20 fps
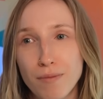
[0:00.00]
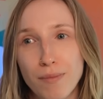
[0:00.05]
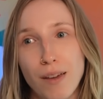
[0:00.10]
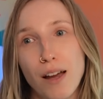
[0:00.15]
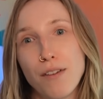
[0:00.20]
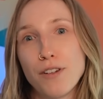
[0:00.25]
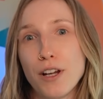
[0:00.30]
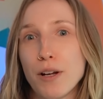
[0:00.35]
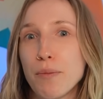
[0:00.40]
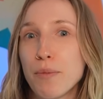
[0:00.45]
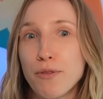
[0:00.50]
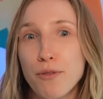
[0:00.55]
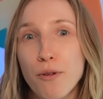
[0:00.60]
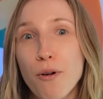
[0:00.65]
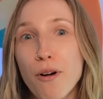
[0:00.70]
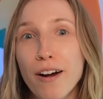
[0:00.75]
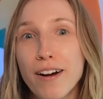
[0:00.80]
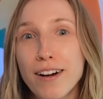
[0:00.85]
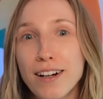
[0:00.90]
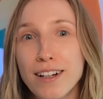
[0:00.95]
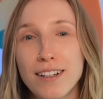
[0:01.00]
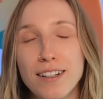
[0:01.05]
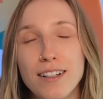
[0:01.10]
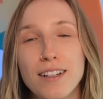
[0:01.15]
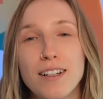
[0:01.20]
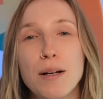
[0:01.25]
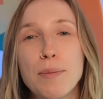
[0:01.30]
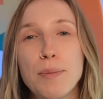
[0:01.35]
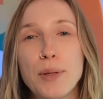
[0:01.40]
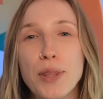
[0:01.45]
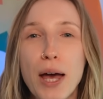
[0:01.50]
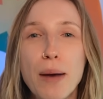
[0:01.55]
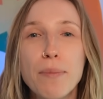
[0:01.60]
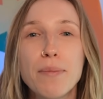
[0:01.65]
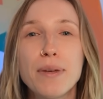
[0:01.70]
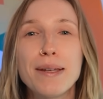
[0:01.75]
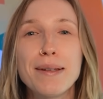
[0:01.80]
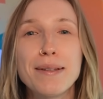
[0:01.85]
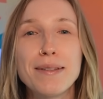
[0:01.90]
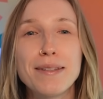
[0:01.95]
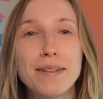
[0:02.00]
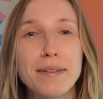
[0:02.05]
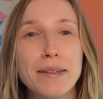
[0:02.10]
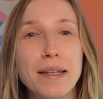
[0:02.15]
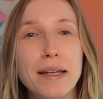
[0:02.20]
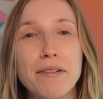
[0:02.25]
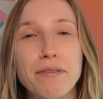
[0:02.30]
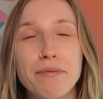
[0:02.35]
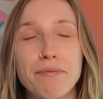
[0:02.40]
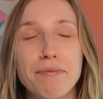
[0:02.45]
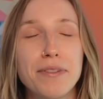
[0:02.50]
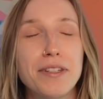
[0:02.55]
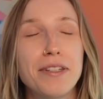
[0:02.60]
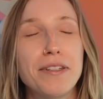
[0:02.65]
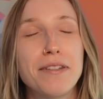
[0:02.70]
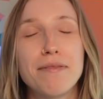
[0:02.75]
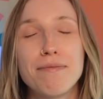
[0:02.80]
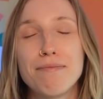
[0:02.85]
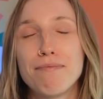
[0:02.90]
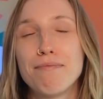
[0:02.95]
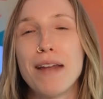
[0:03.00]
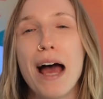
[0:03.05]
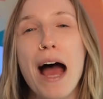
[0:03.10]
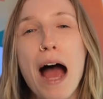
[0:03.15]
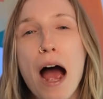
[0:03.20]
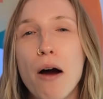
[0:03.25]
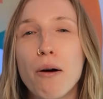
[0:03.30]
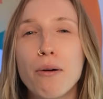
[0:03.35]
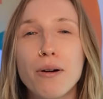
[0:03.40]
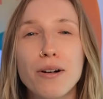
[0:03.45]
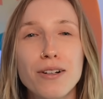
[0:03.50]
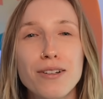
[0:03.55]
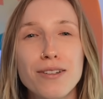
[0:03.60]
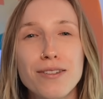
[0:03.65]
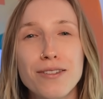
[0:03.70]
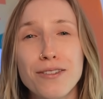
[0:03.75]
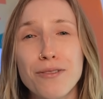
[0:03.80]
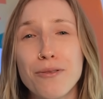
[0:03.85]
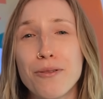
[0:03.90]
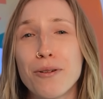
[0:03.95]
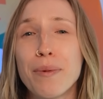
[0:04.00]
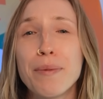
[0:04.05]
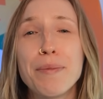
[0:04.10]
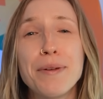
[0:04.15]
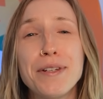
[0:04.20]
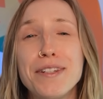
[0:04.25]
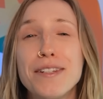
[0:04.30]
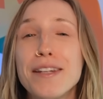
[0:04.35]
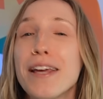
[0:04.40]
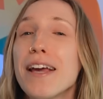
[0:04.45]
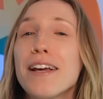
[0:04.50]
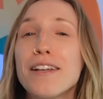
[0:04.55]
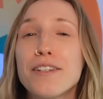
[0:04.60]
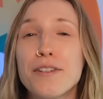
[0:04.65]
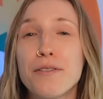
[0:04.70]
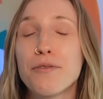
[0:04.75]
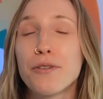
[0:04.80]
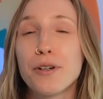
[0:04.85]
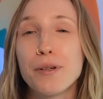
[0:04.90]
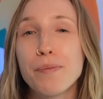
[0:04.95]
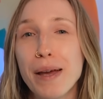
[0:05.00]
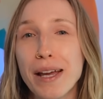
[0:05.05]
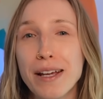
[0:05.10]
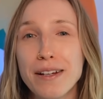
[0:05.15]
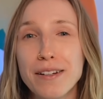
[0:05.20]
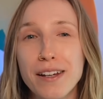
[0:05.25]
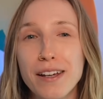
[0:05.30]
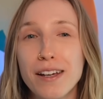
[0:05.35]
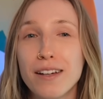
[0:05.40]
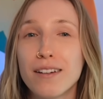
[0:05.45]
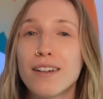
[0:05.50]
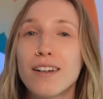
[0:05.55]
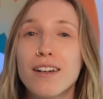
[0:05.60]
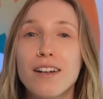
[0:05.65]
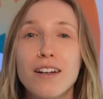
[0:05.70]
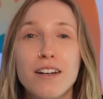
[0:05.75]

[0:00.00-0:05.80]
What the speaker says: I've done it before, but that means like hours or maybe days of repainting,